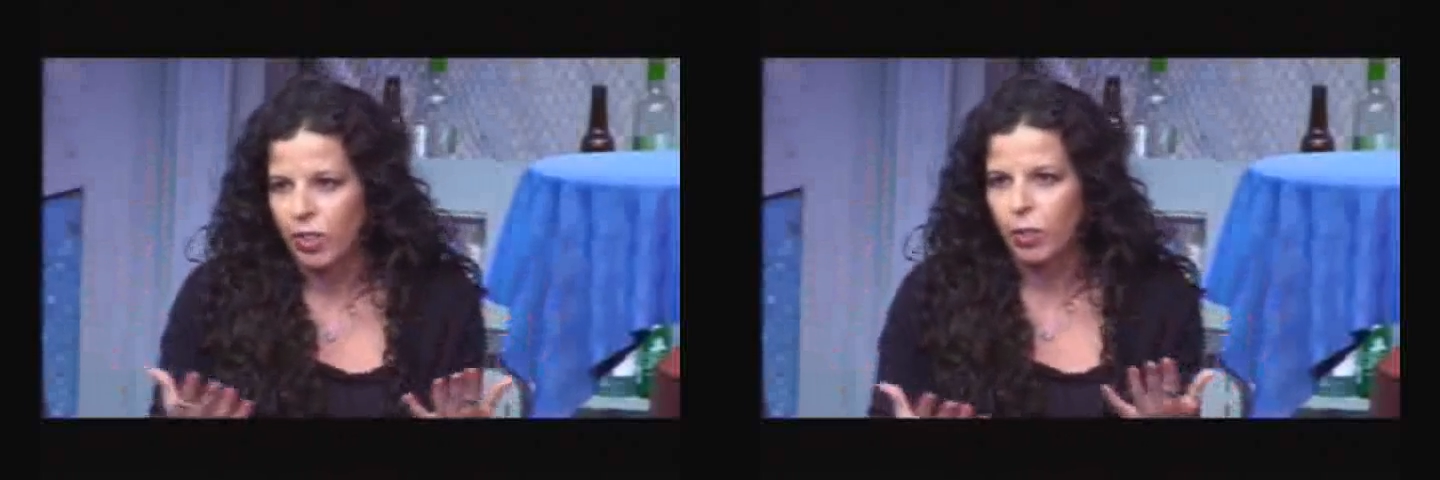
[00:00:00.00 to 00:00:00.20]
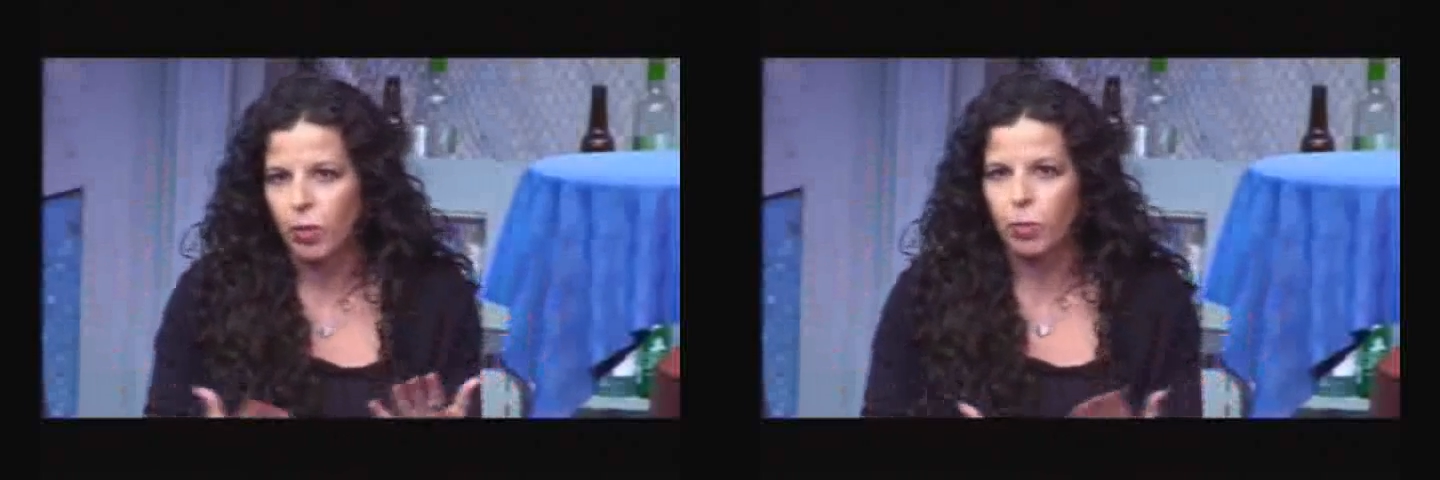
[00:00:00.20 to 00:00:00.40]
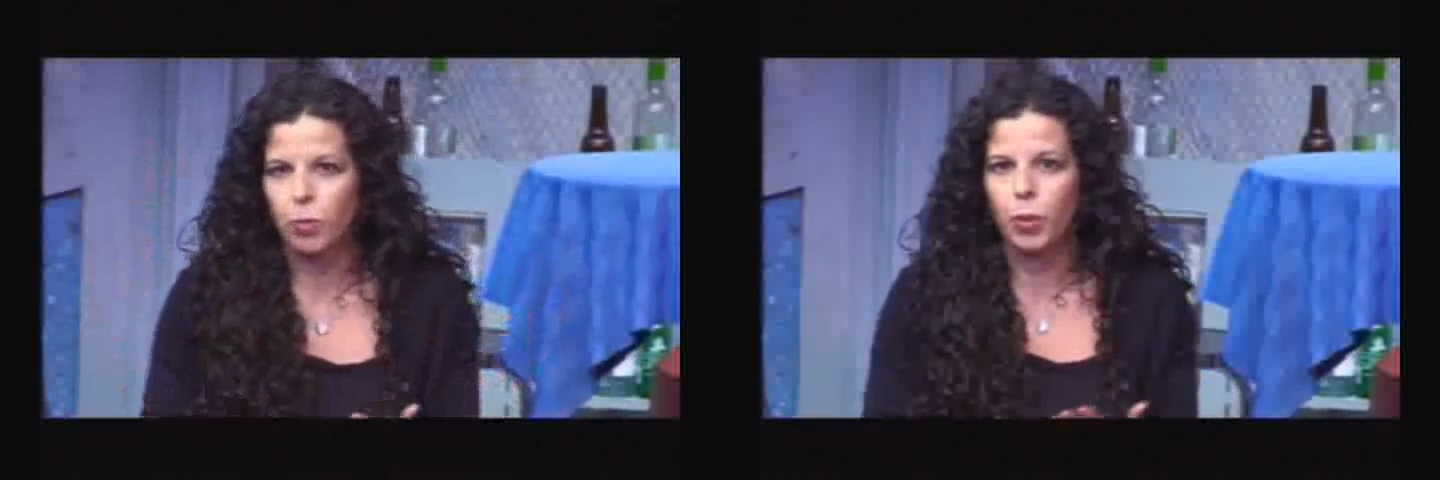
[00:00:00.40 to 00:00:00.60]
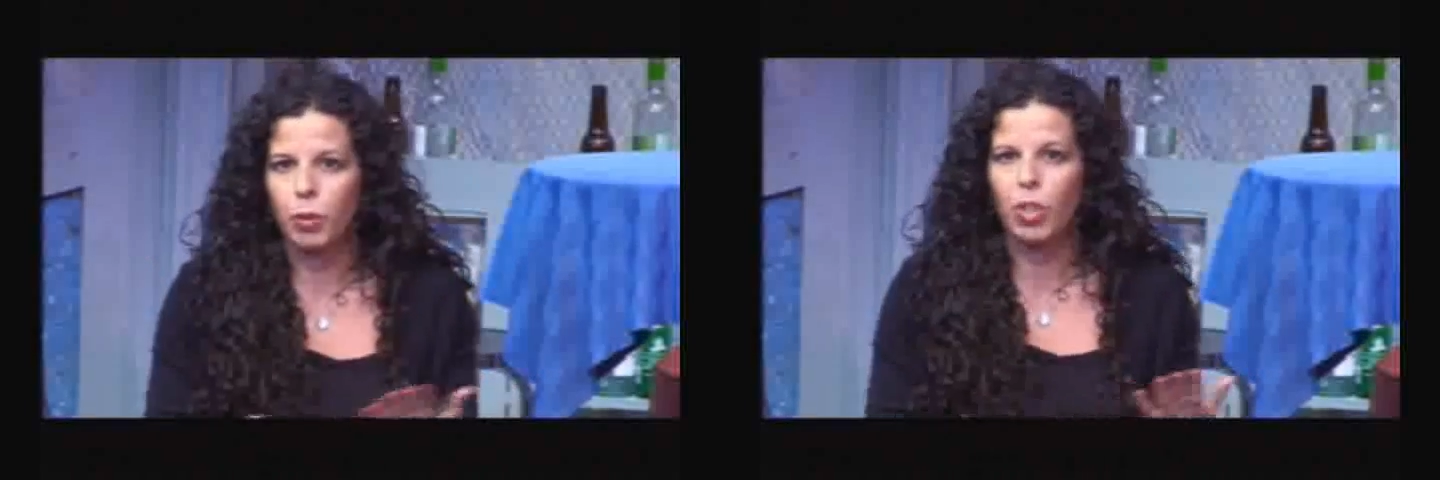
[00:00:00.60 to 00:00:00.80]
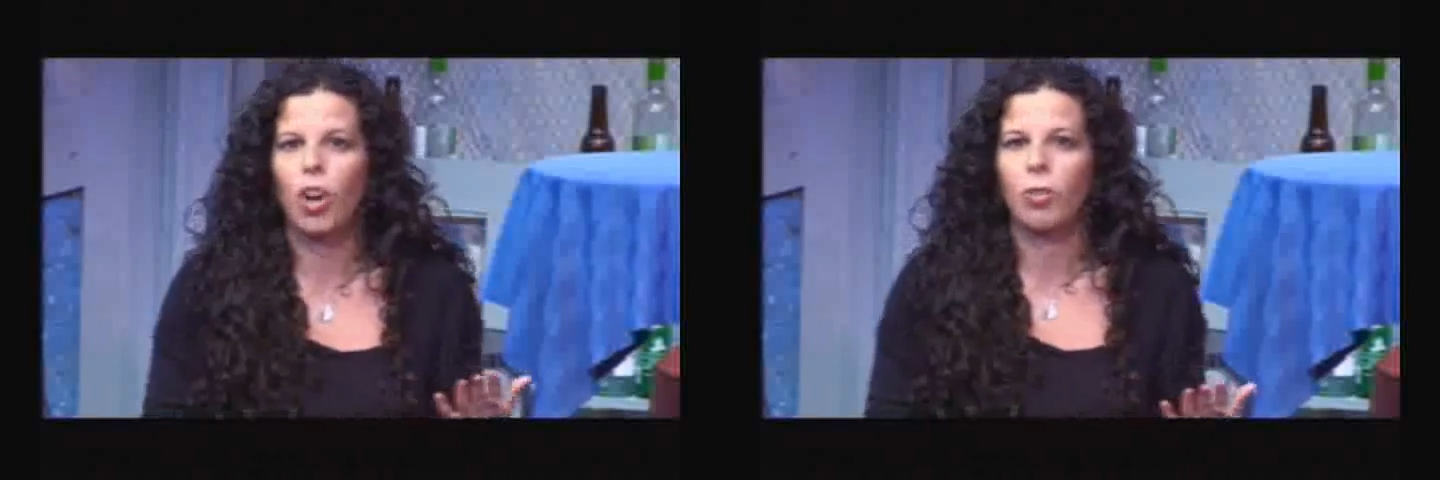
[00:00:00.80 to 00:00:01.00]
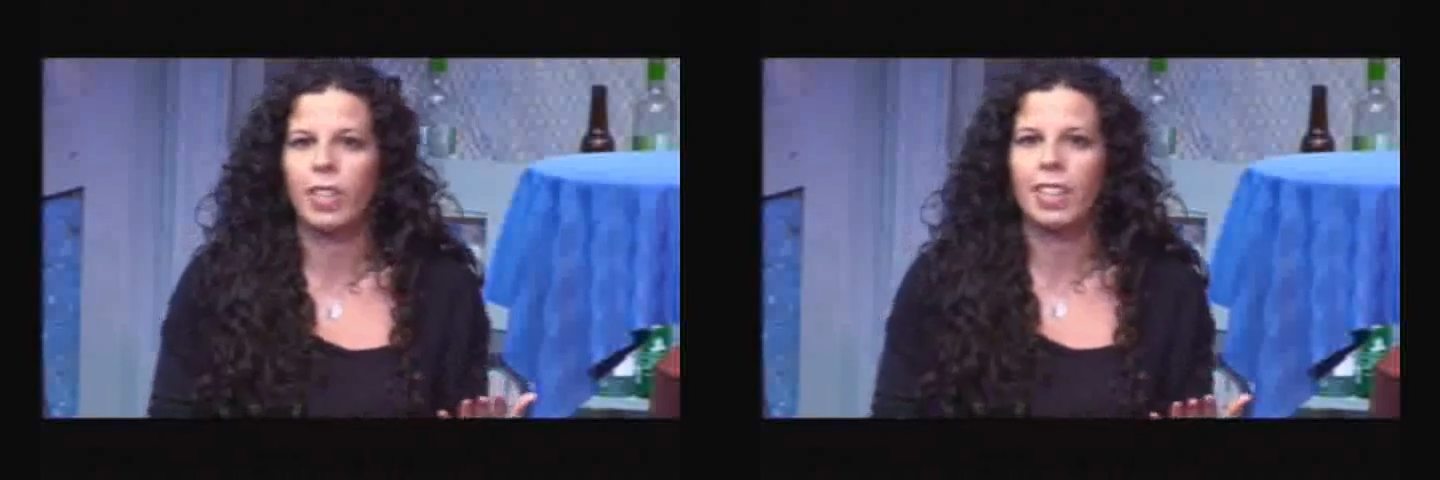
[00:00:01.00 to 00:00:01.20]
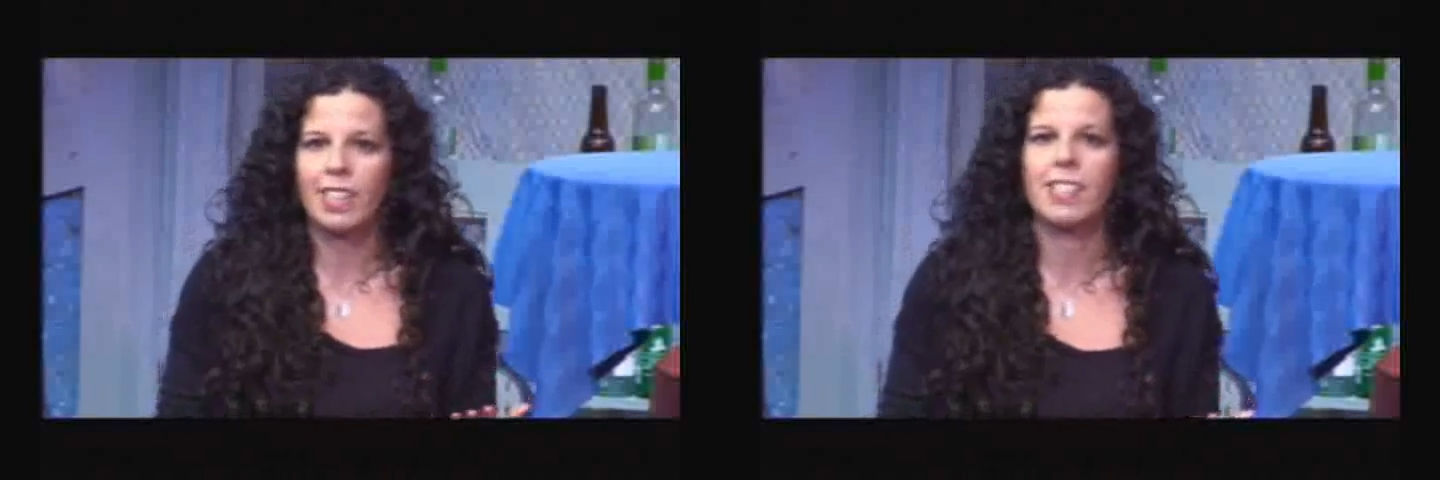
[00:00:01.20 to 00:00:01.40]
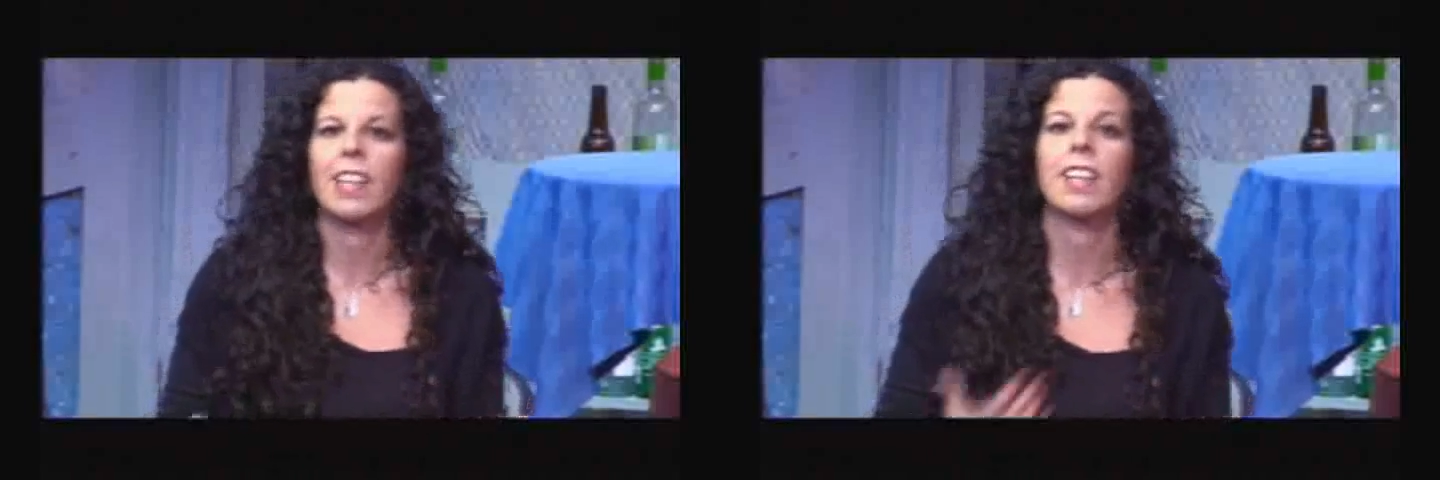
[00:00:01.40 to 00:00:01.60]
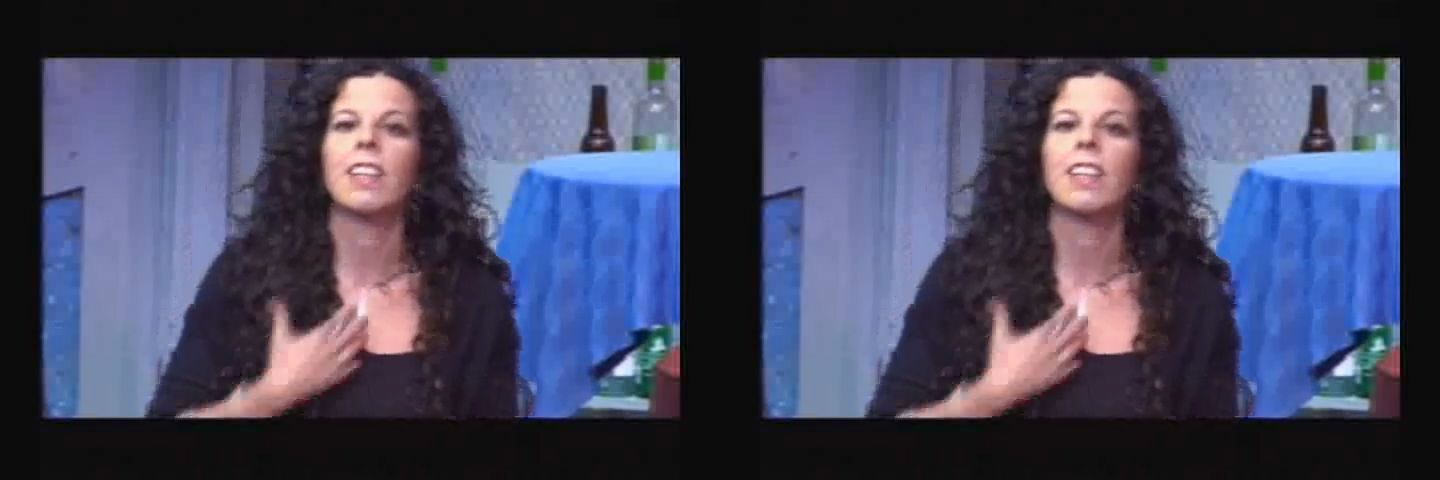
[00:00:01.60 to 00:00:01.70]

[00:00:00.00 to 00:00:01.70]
They're what we call realistic.